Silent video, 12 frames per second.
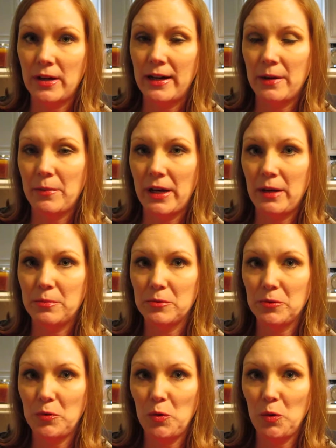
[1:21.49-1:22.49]
I'm able
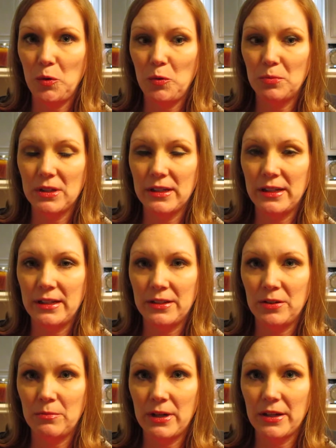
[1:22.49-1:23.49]
to plug it into my